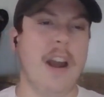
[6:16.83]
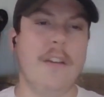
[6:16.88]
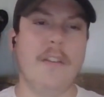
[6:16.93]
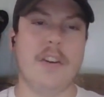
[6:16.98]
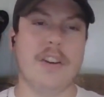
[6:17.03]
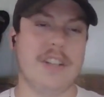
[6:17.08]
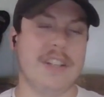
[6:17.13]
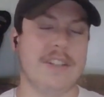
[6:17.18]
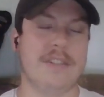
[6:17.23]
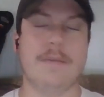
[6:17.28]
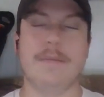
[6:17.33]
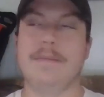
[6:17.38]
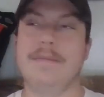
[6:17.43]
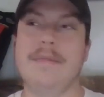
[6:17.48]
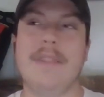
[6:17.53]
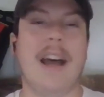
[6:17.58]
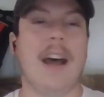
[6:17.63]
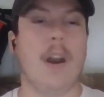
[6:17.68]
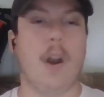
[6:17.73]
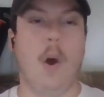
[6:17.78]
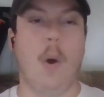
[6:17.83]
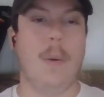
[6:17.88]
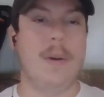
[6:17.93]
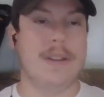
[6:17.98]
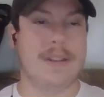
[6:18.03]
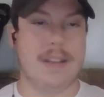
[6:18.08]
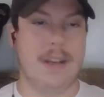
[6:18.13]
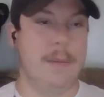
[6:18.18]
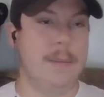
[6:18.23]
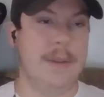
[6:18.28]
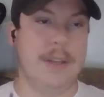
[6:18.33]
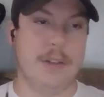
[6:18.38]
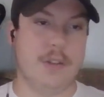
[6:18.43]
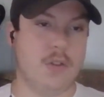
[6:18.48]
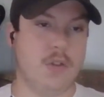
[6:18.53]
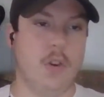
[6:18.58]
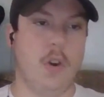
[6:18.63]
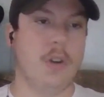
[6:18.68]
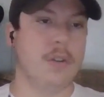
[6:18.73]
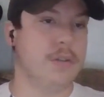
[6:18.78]
Coverage is not always going to be a
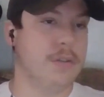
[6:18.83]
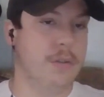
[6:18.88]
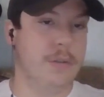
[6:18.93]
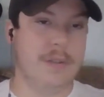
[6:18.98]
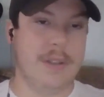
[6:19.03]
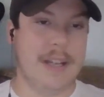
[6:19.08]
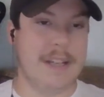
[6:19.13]
strong suit.